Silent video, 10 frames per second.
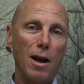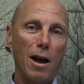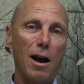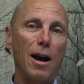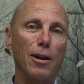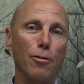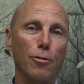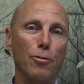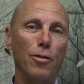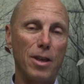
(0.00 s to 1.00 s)

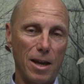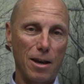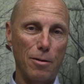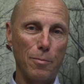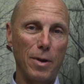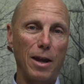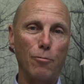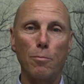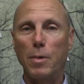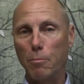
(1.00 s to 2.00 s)
honor them
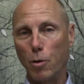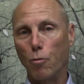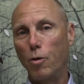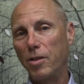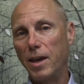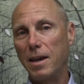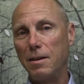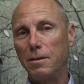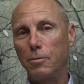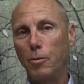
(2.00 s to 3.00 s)
and remember what
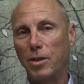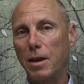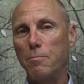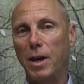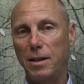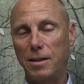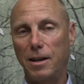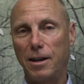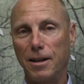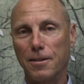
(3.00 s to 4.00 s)
they meant to
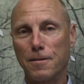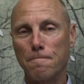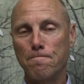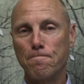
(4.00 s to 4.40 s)
us.